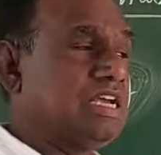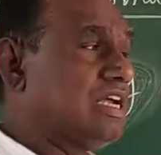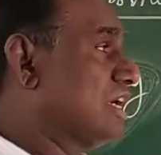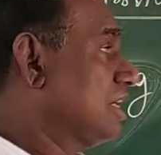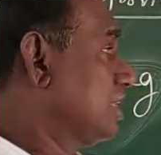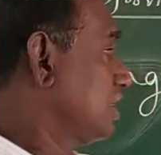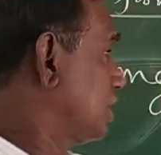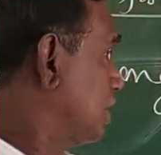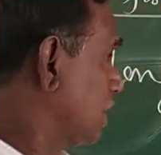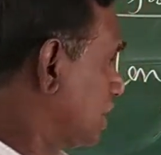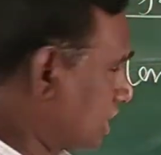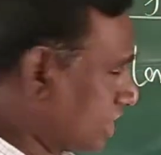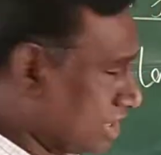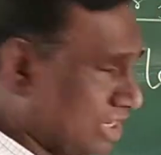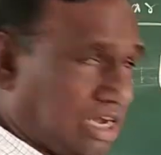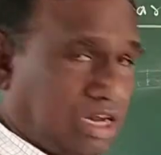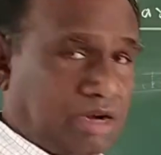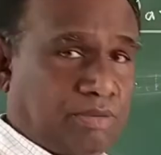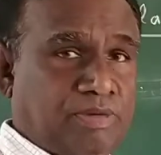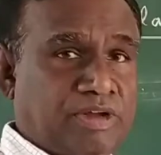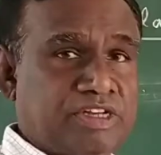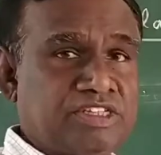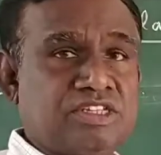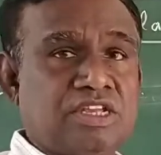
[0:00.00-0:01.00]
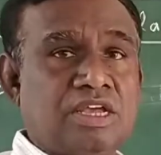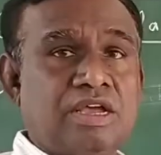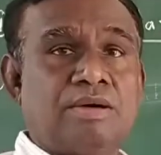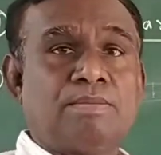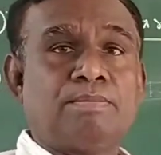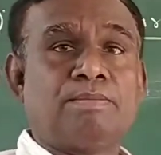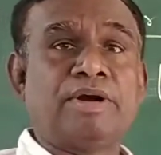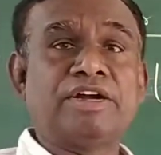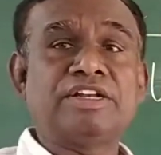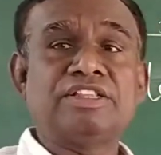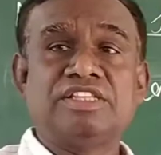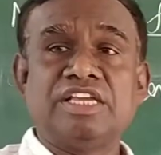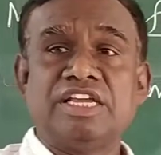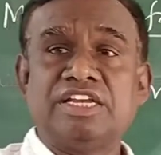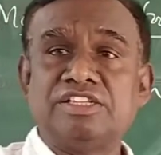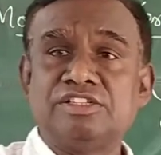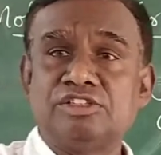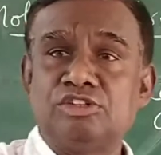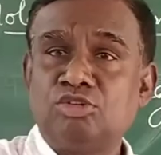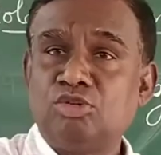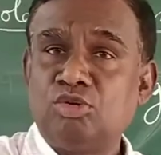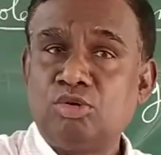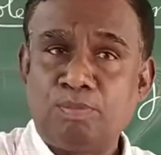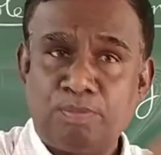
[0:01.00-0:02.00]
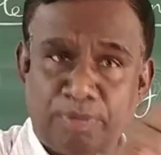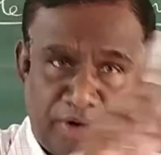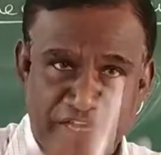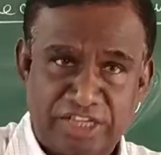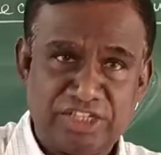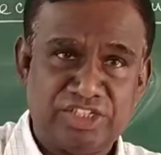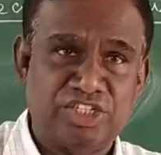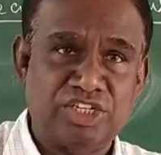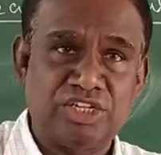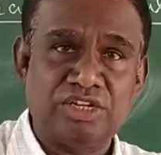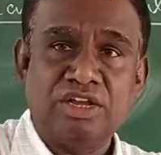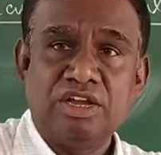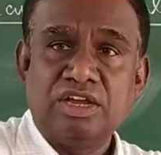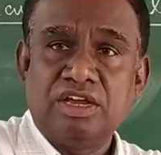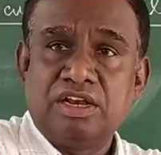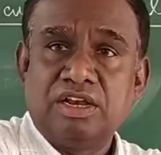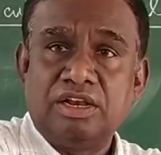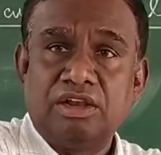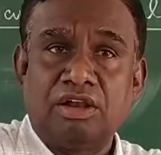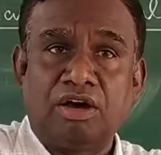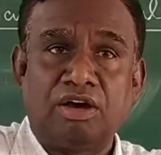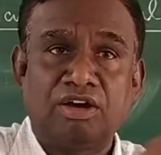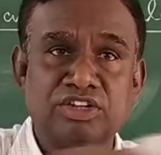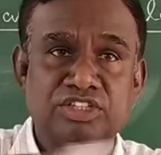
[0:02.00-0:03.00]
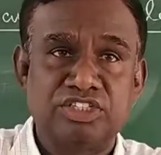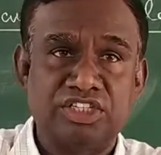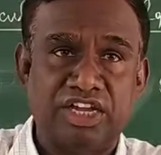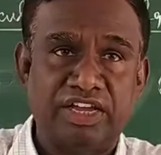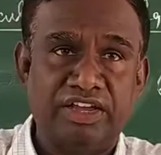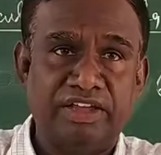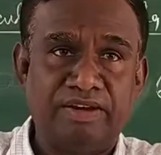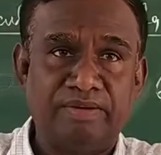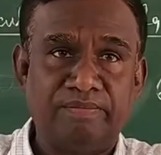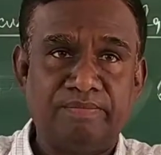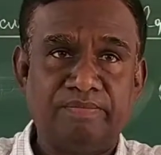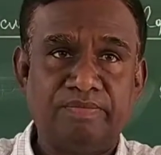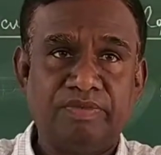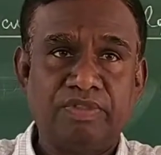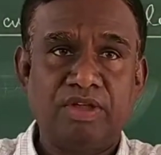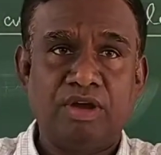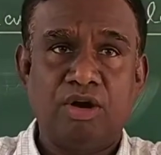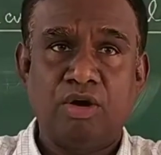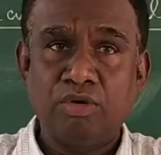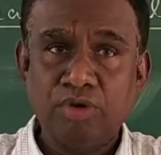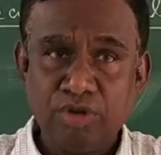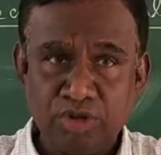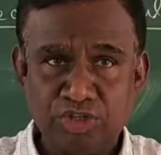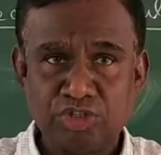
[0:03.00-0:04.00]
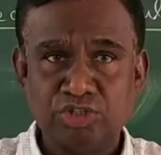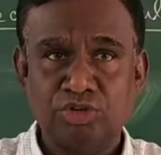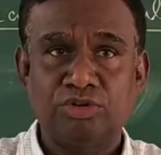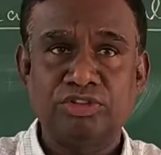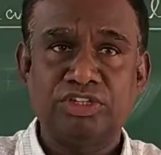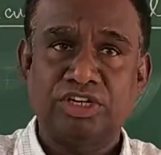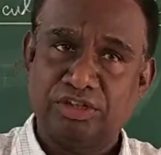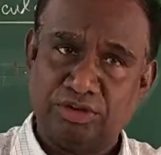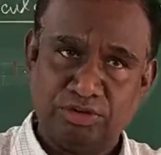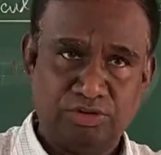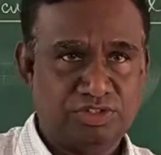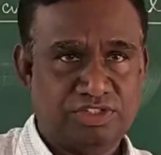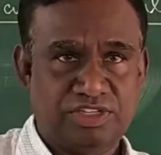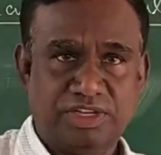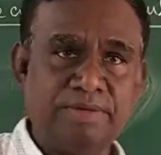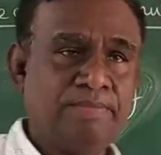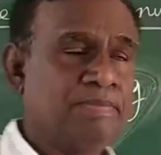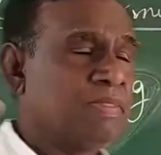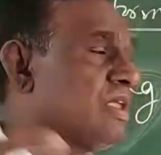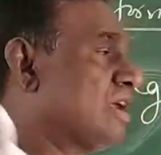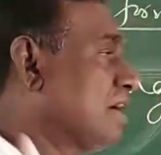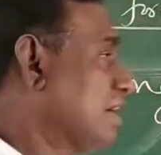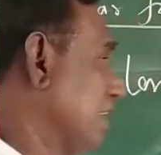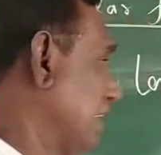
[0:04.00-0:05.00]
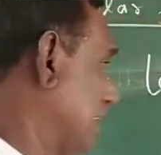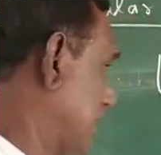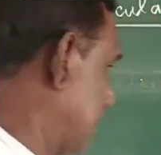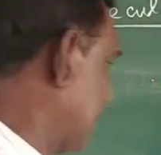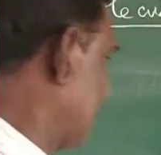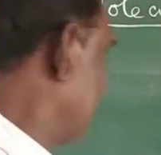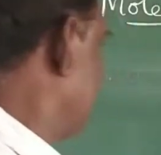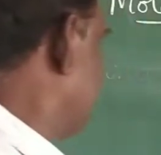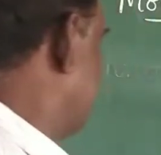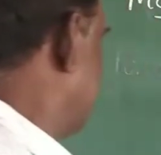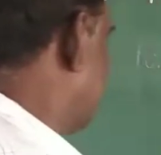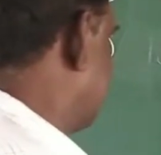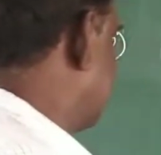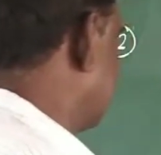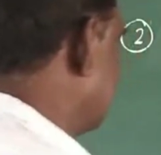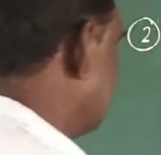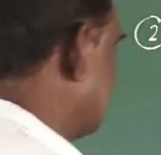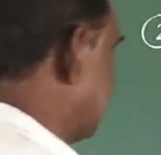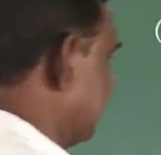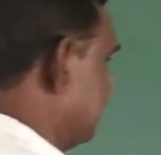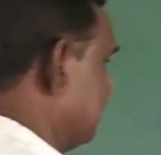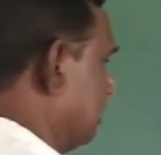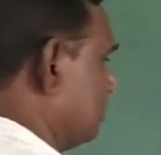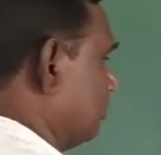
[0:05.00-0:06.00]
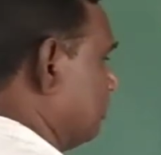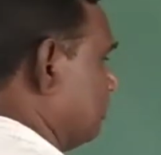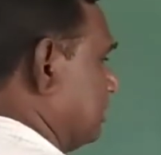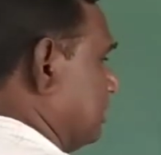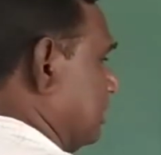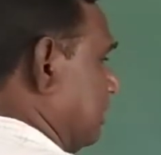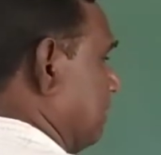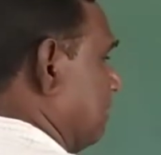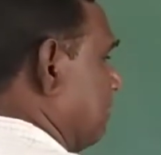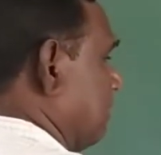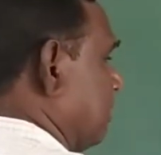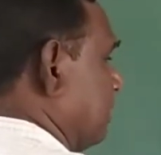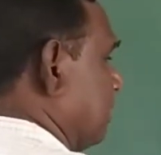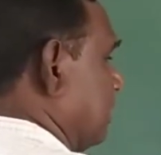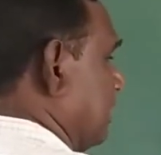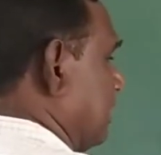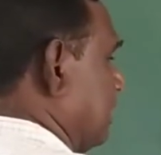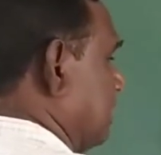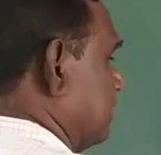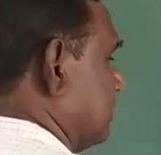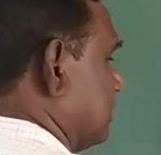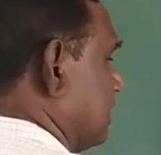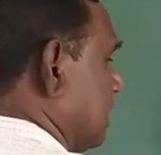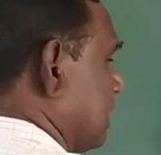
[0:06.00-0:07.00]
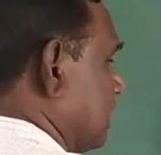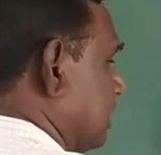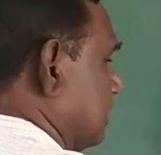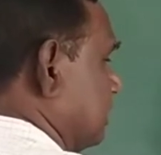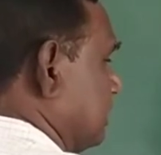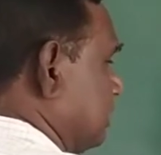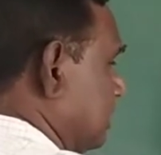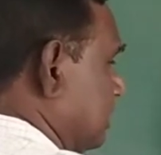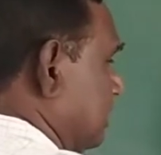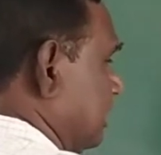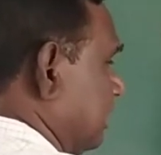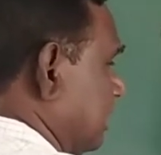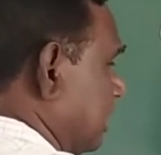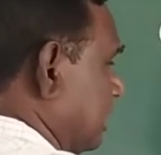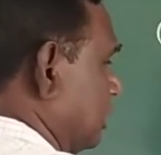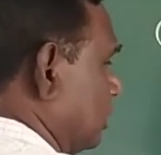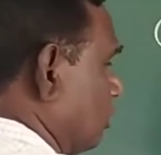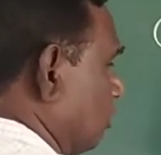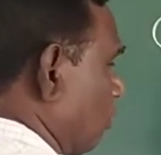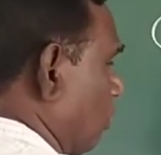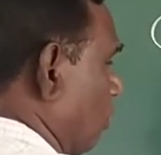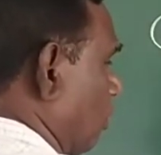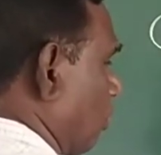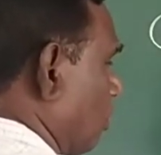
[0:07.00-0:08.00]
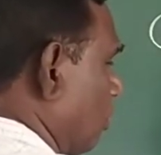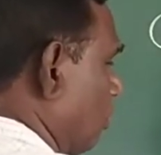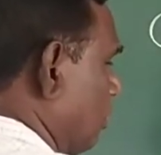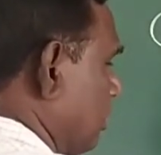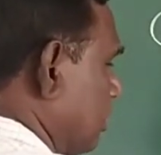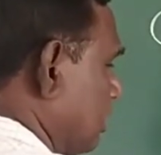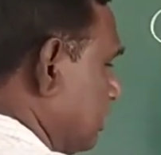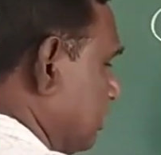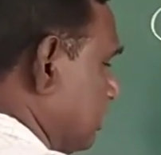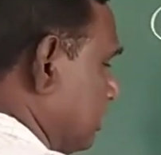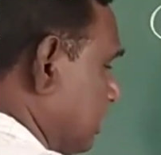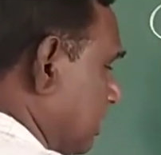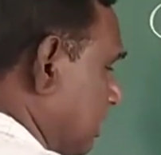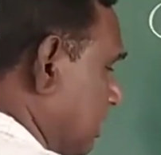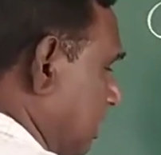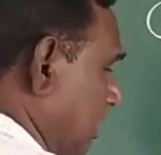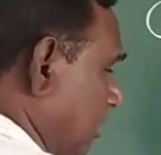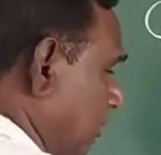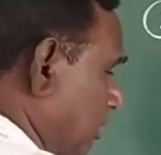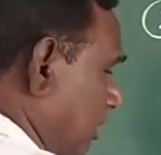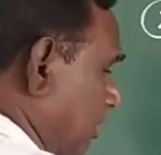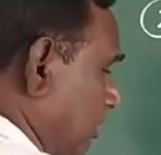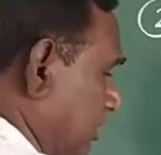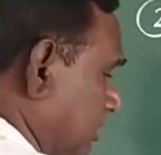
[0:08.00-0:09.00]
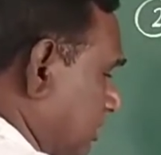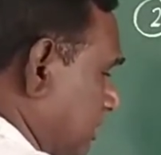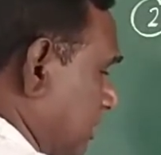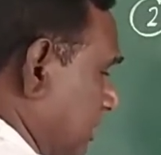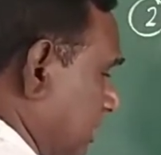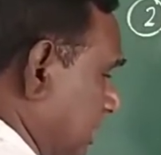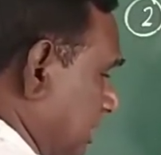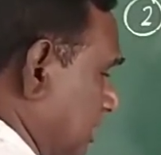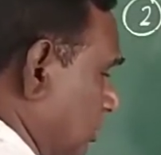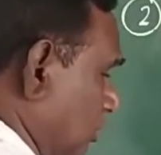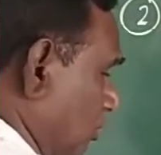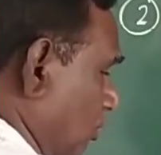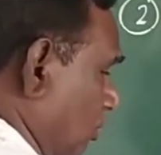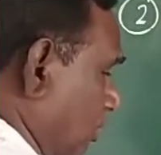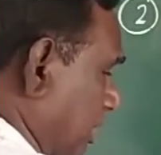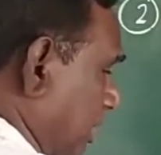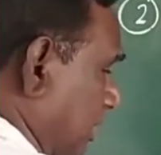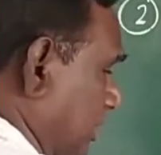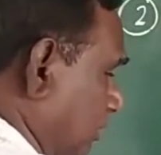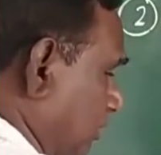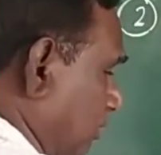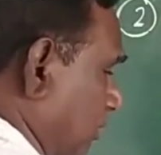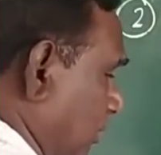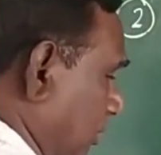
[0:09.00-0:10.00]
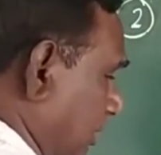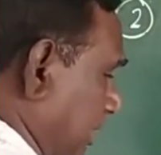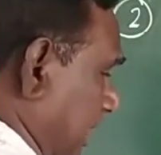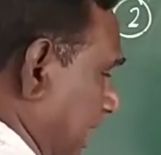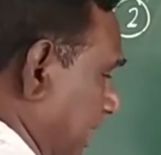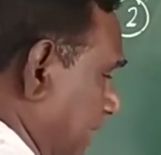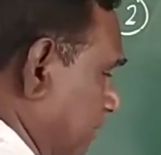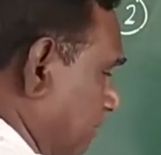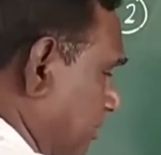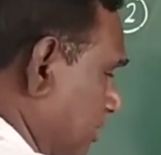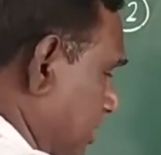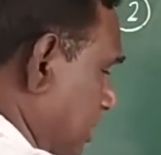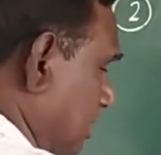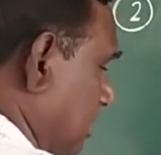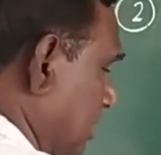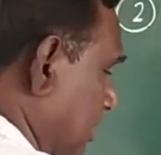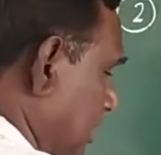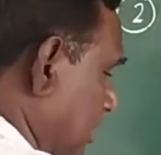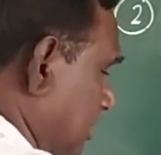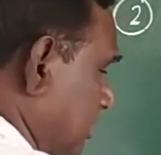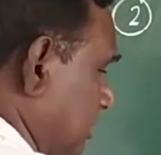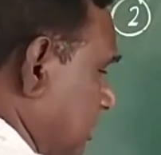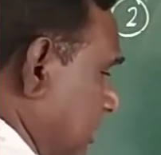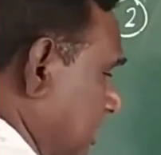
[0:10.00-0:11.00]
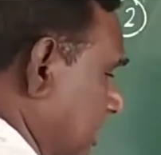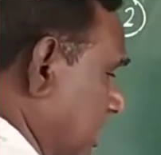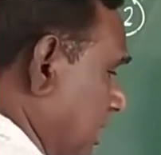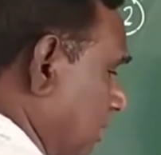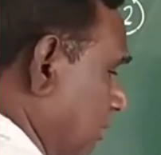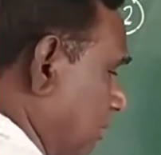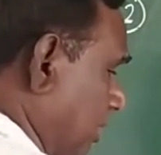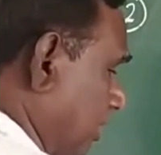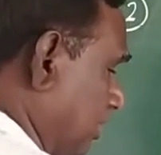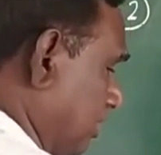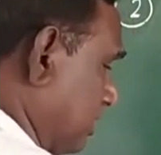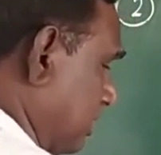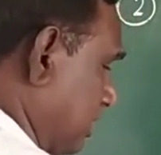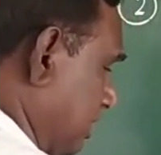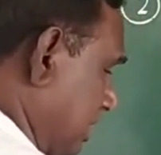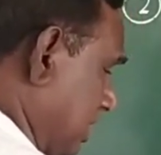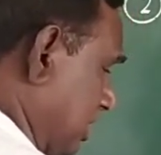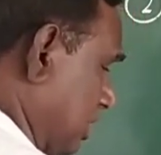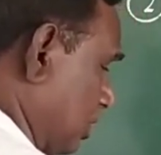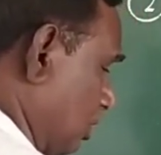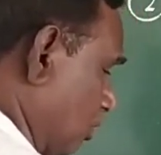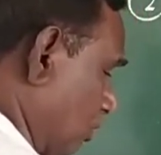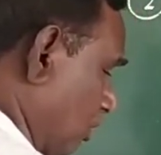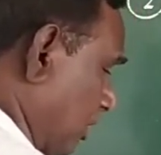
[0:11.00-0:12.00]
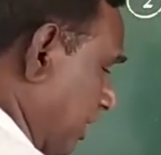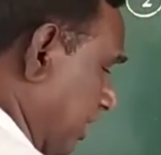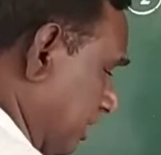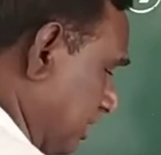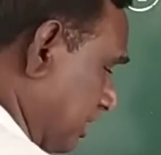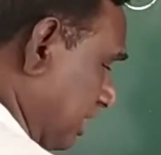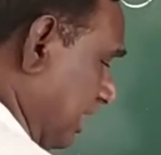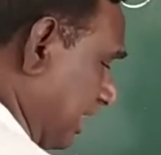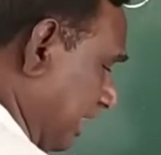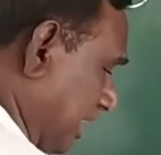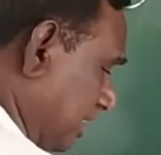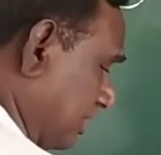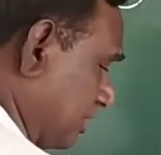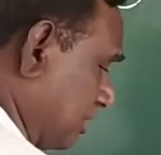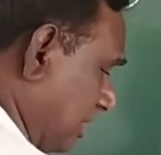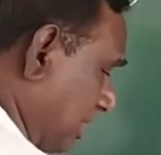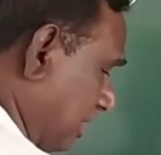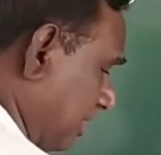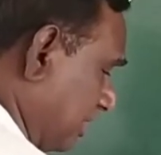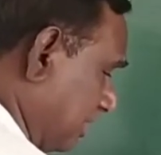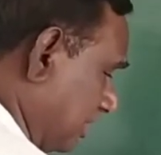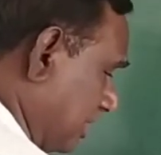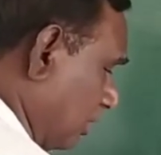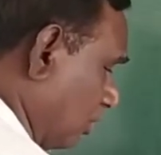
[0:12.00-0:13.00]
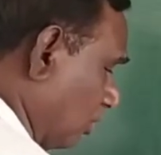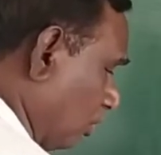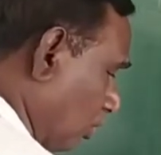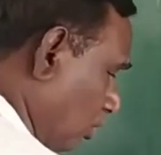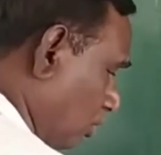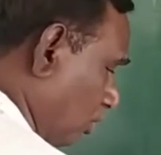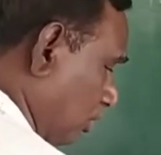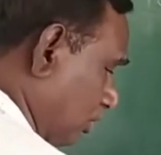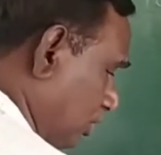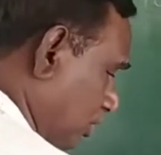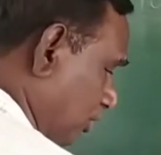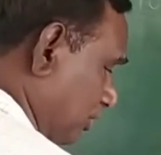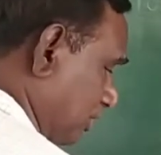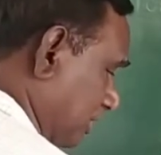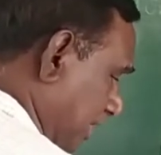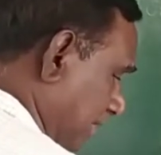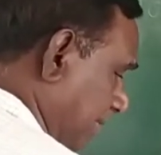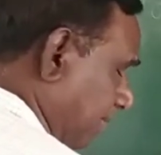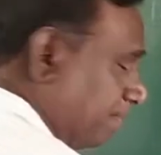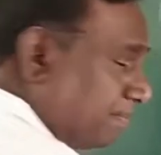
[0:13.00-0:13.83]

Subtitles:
6 carbons, but there is no branching long chain. How do you show that, you see? It can be written like this, you see. That is CHO, single bond CHOH 4 times, single bond CH2OH. It is called as the glucose, you see.